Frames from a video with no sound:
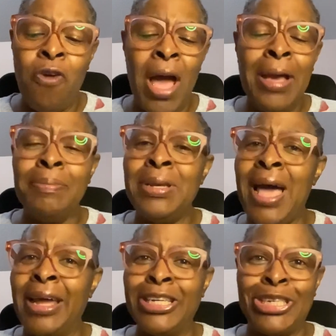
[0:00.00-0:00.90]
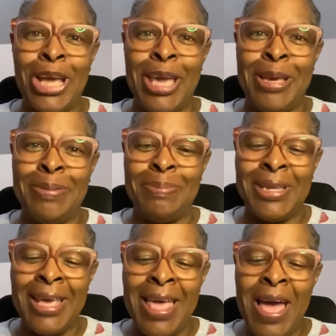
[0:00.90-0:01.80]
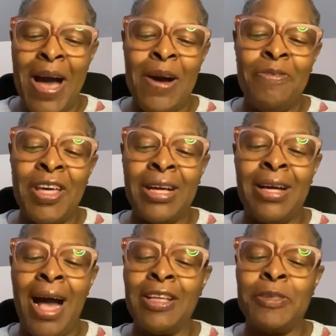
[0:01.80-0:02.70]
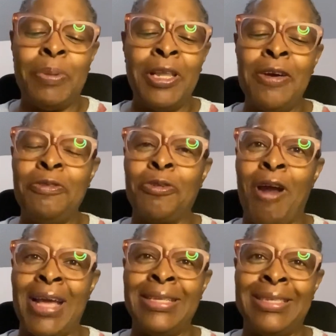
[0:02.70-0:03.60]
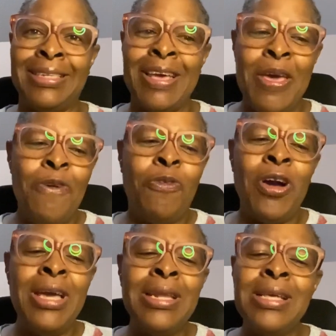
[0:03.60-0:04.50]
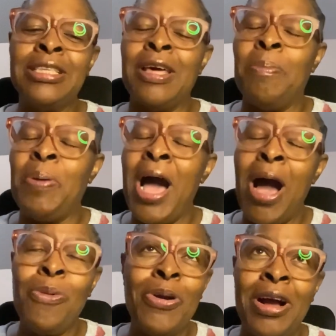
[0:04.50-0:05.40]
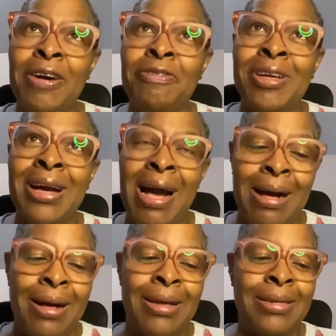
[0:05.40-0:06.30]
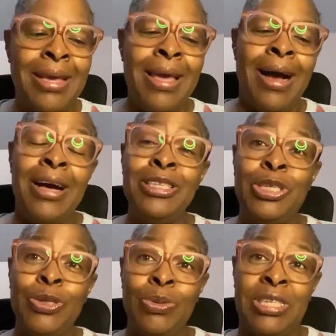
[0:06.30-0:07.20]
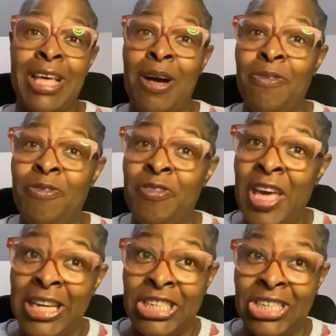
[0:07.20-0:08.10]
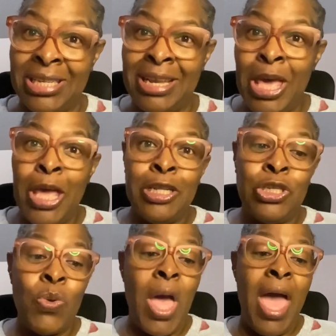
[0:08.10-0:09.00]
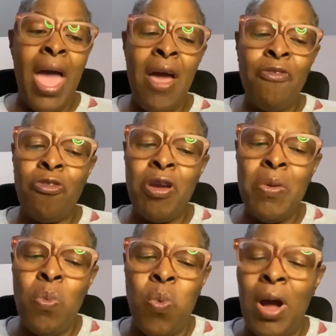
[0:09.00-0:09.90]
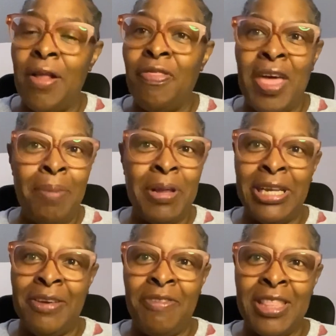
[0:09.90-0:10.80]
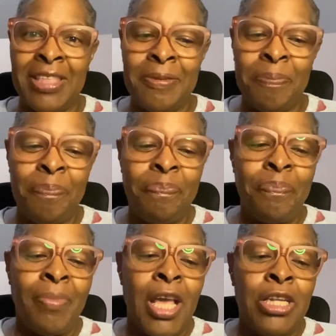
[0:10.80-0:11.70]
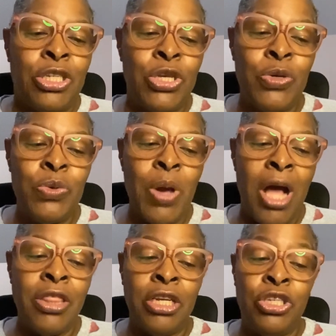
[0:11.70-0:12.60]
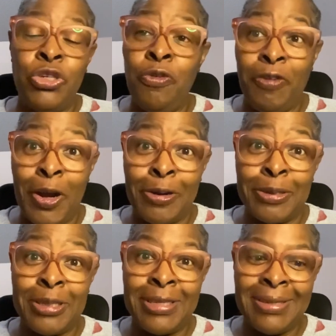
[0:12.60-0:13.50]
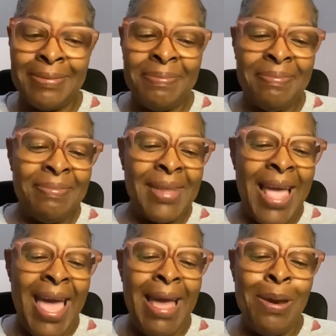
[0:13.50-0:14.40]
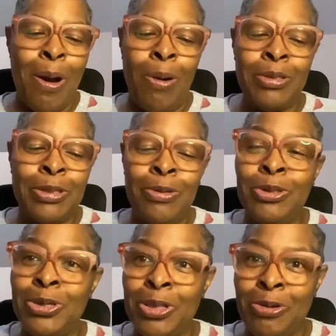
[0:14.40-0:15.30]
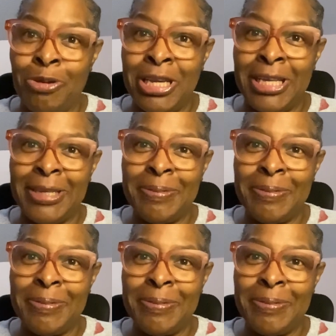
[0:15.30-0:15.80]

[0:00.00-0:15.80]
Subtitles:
For I am not ashamed of the gospel of Christ, for it is the power of God unto salvation to every one that believeth, to the Jew first, and also to the Greek.